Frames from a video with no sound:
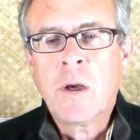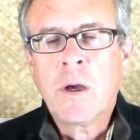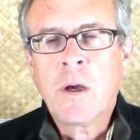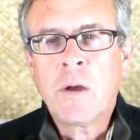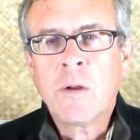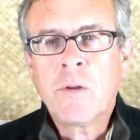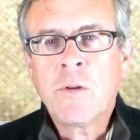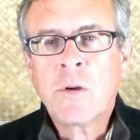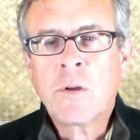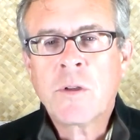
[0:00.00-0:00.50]
Uh,
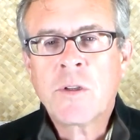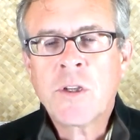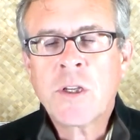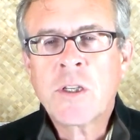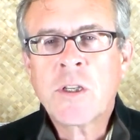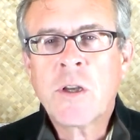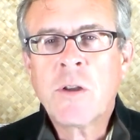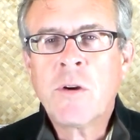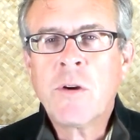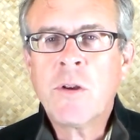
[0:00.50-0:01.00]
took
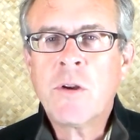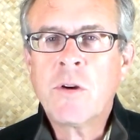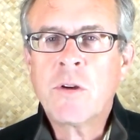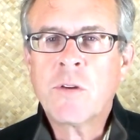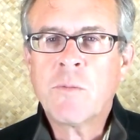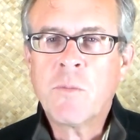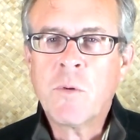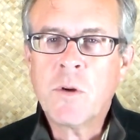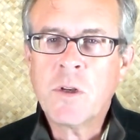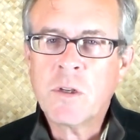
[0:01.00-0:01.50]
six hundred
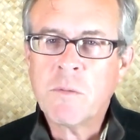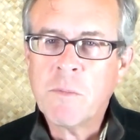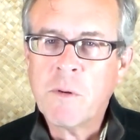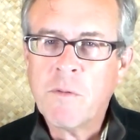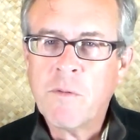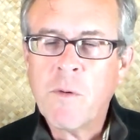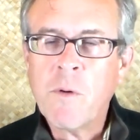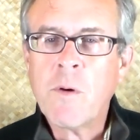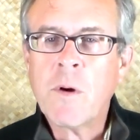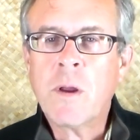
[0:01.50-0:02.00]
years of Buddhism
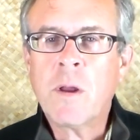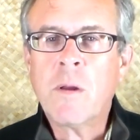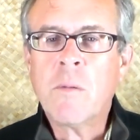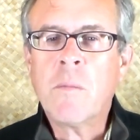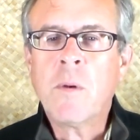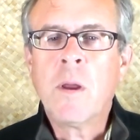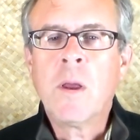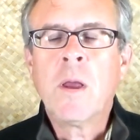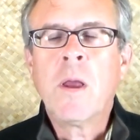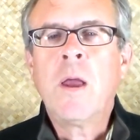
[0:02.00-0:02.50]
before
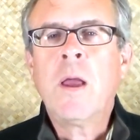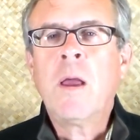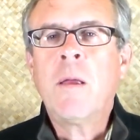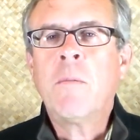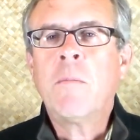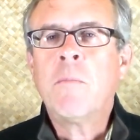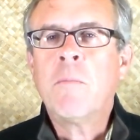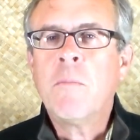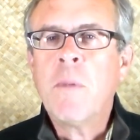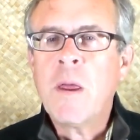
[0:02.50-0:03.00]
him
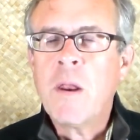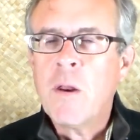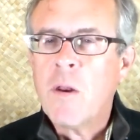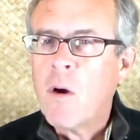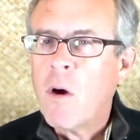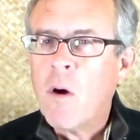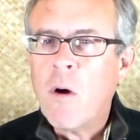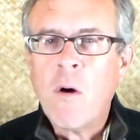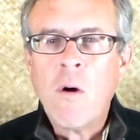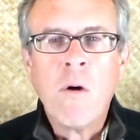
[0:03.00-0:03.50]
and made
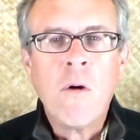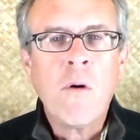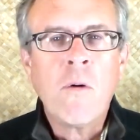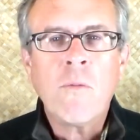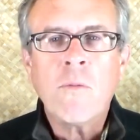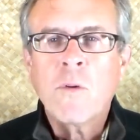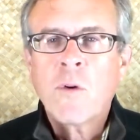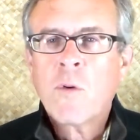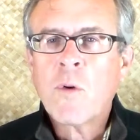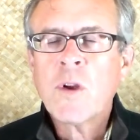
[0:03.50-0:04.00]
it
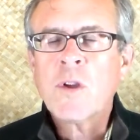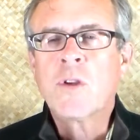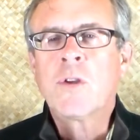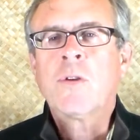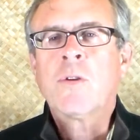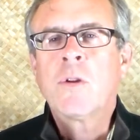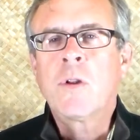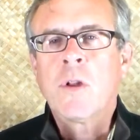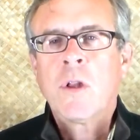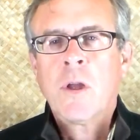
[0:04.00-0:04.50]
all
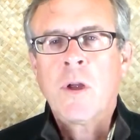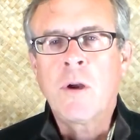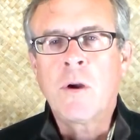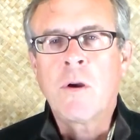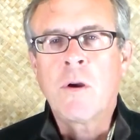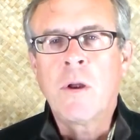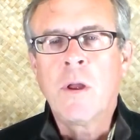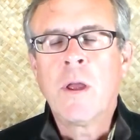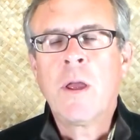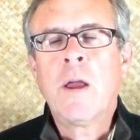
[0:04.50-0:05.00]
crystal
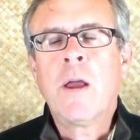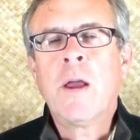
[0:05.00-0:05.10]
clear,